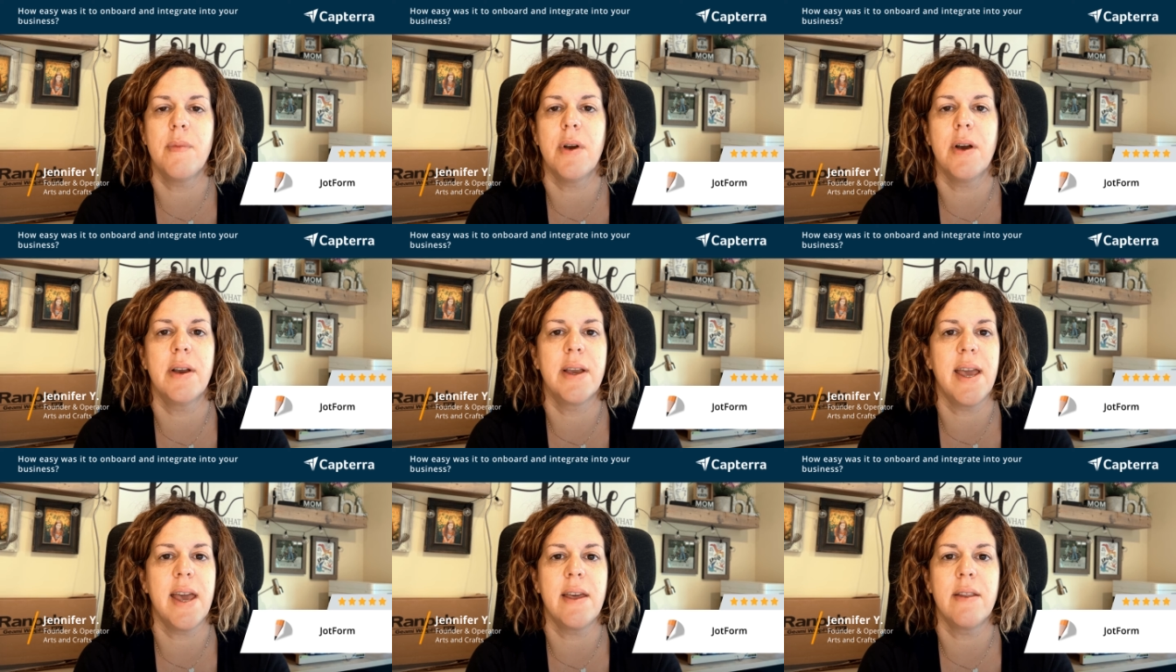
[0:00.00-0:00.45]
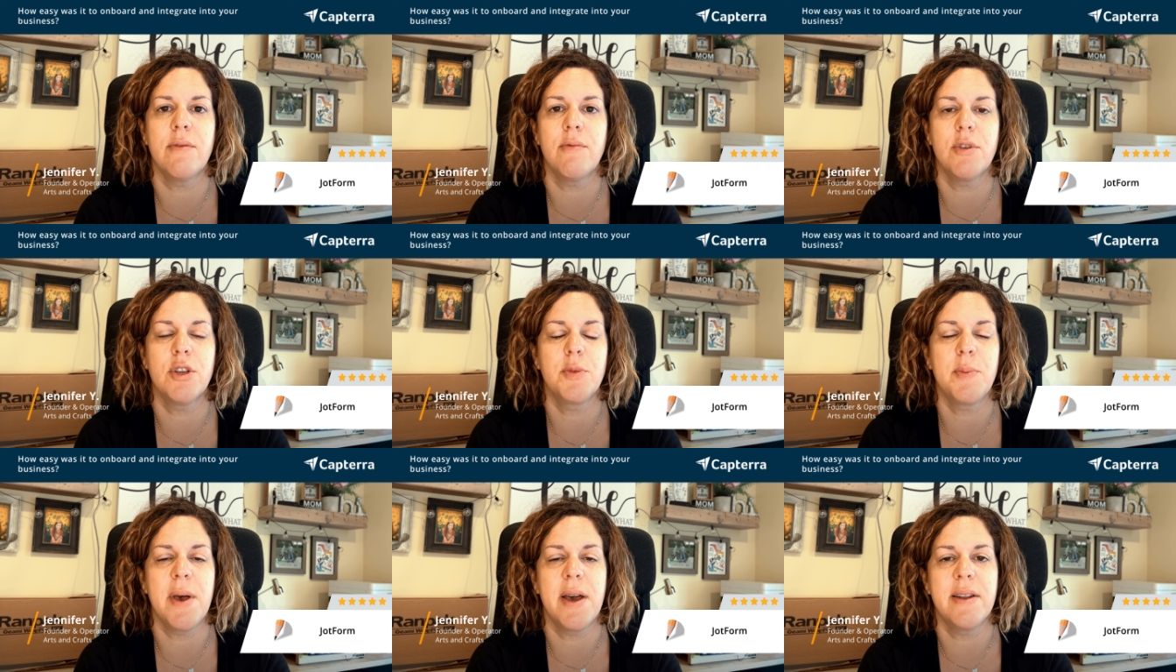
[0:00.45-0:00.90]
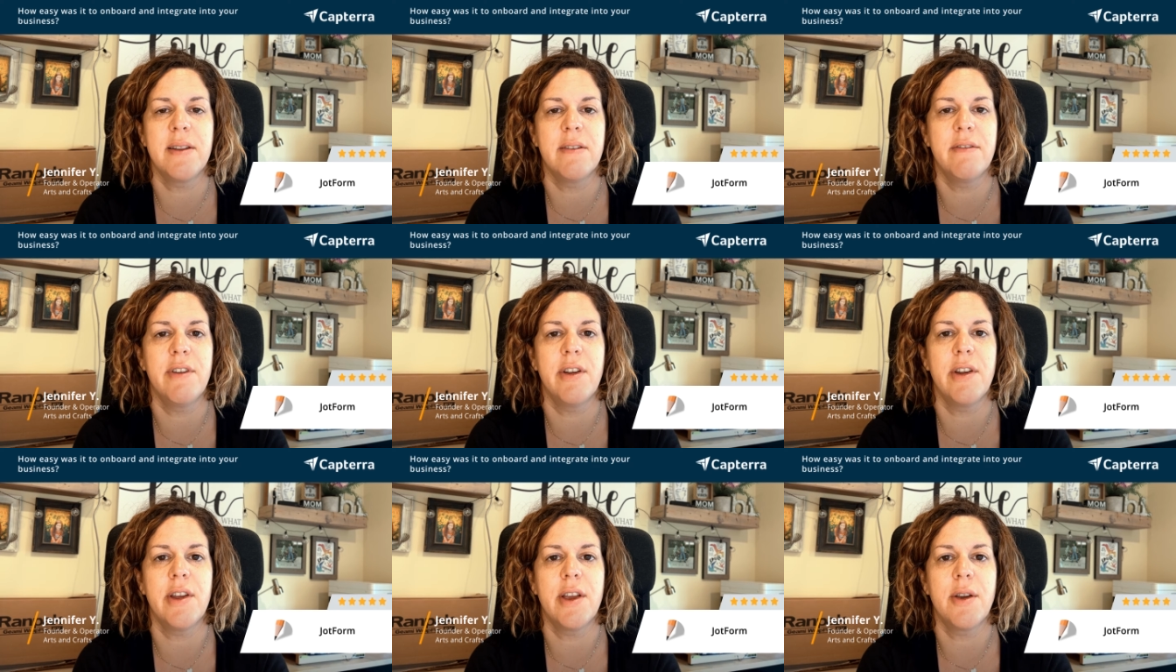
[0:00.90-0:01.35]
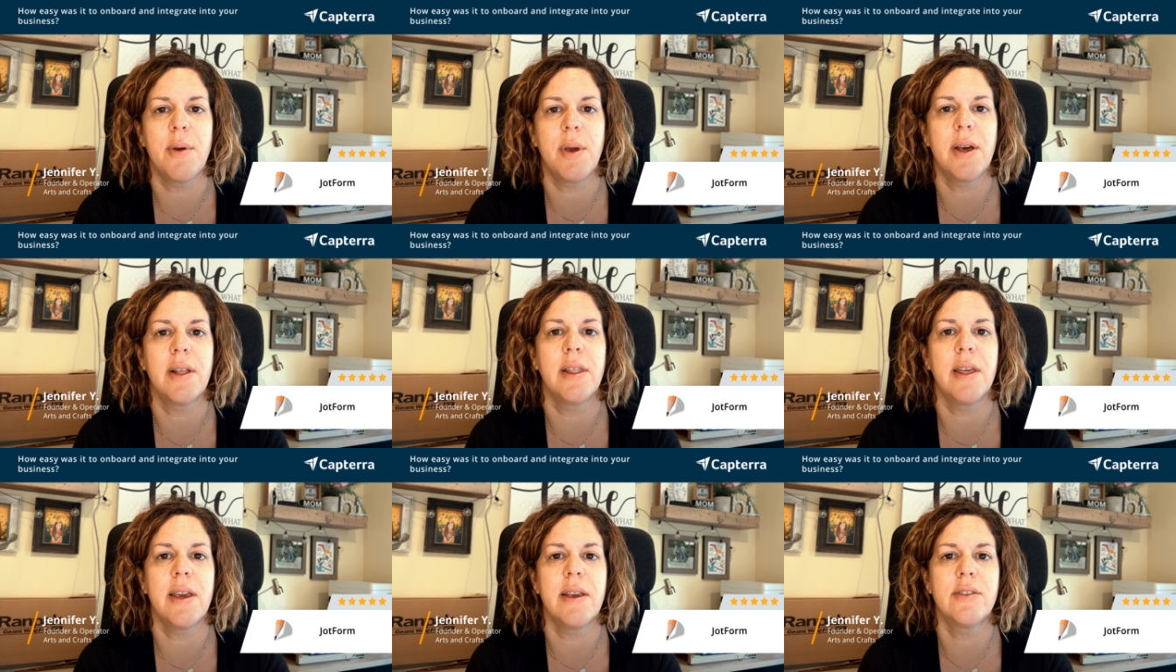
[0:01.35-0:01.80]
again, responded very
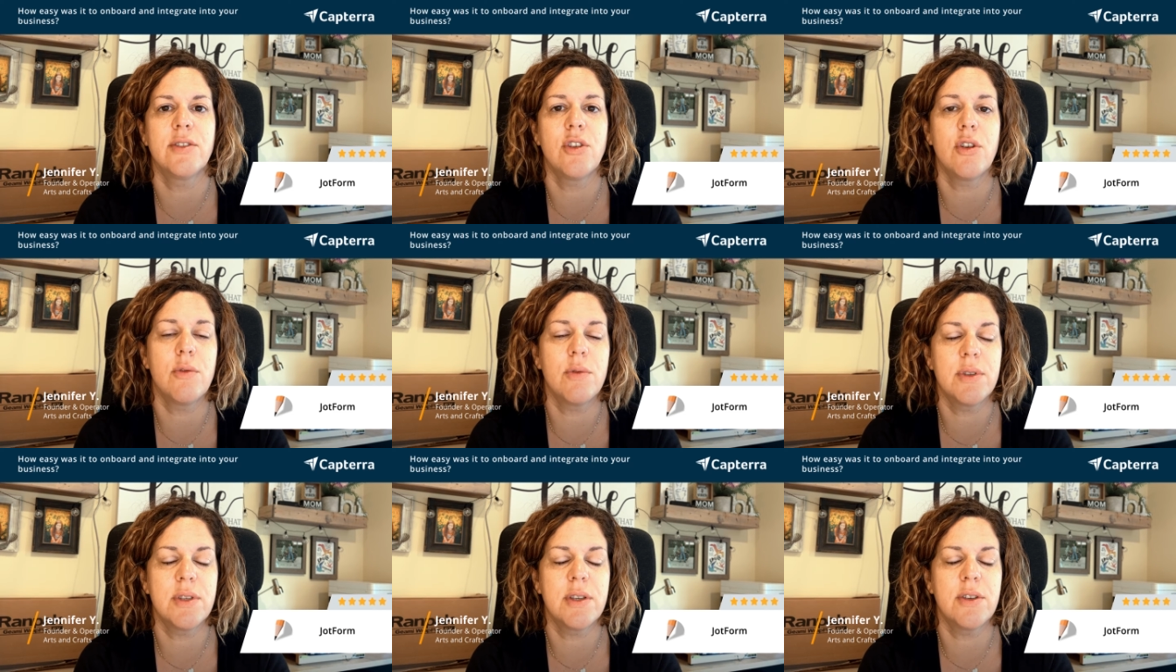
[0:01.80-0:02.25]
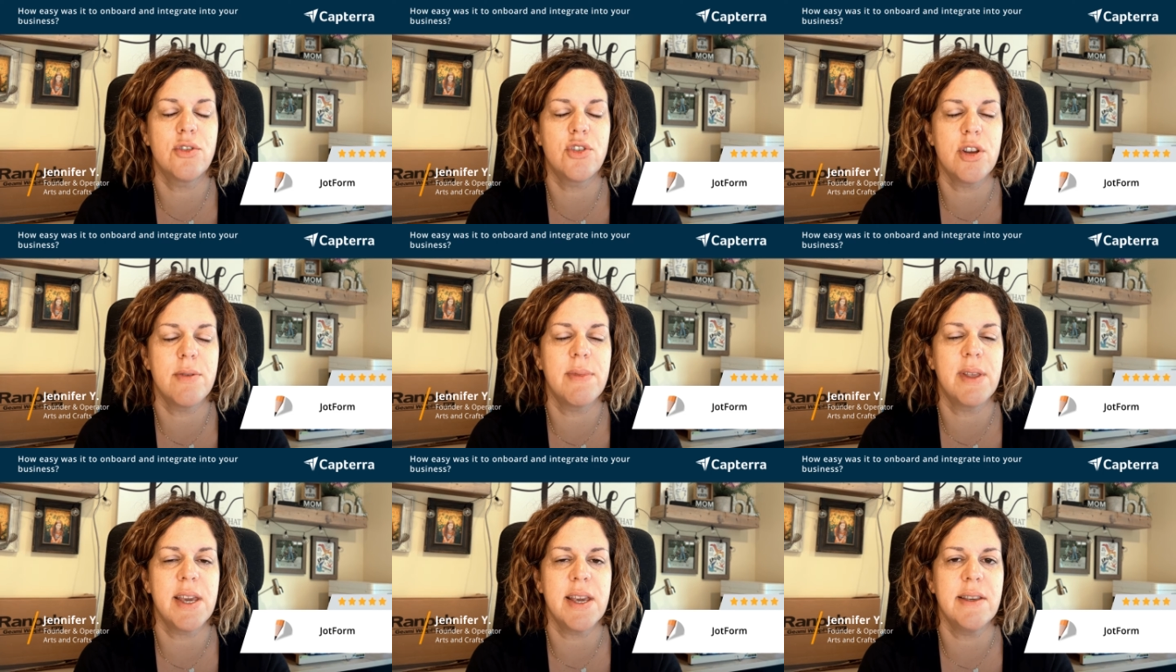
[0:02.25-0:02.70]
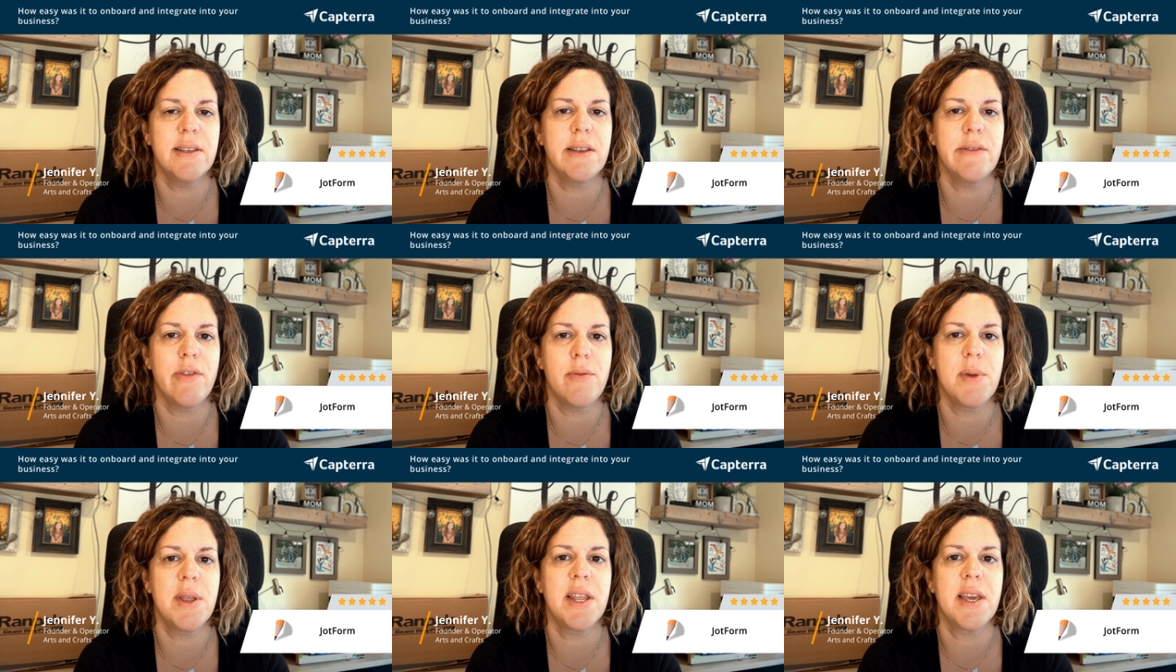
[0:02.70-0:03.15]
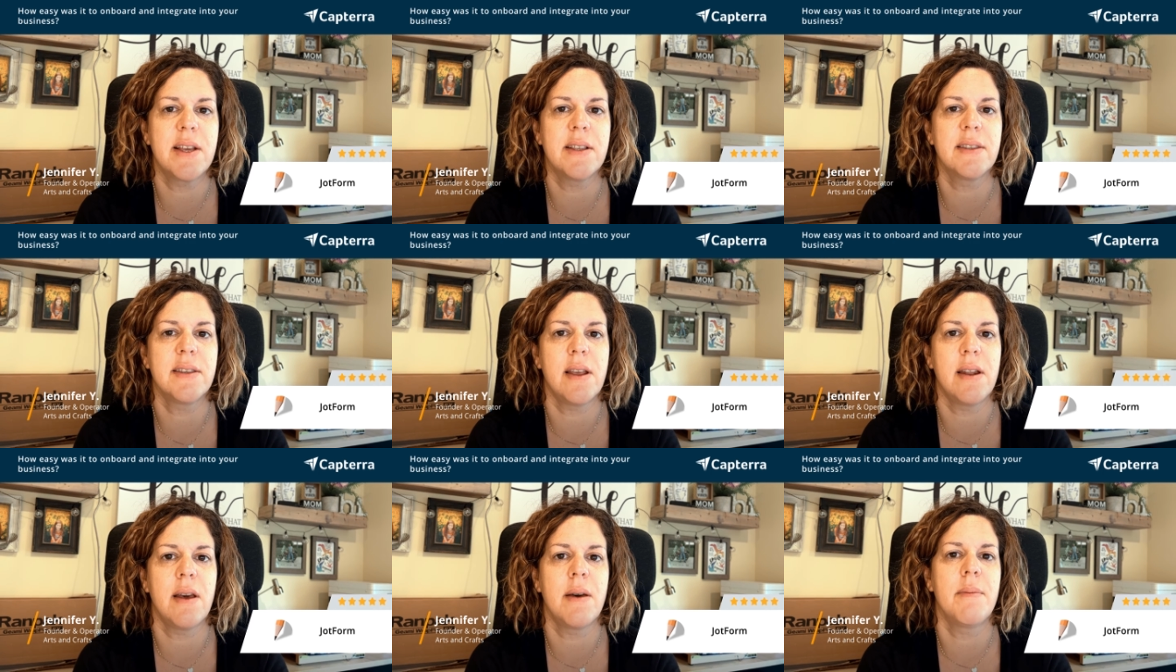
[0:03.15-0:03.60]
quickly. So it was extremely easy for me to get
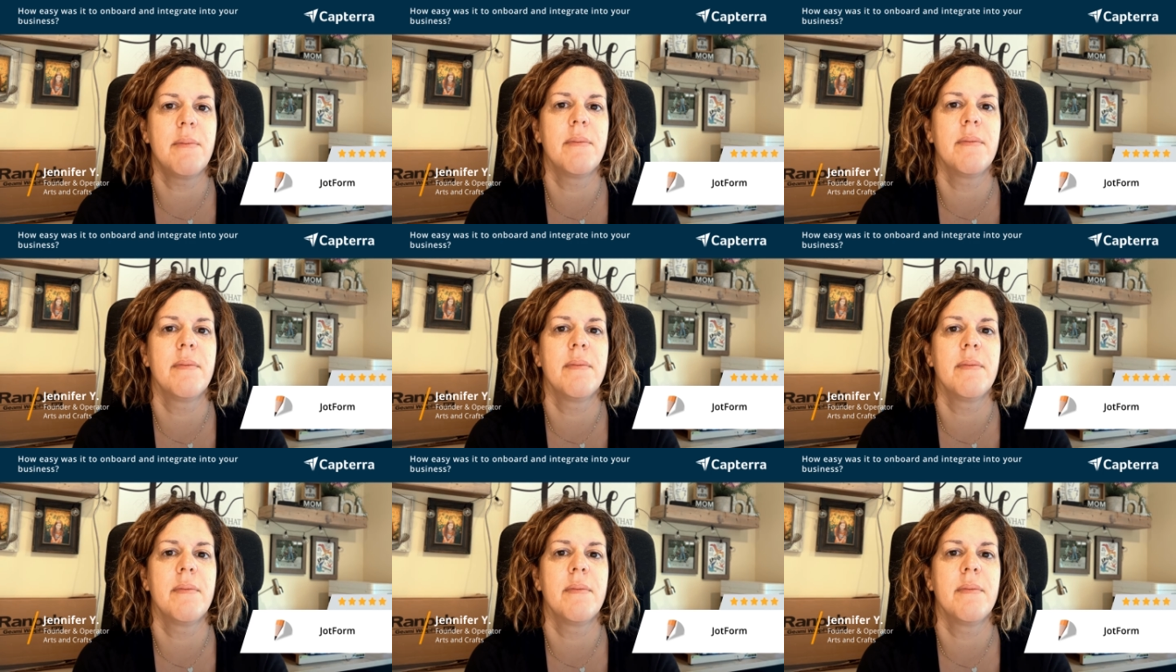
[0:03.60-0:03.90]
set up.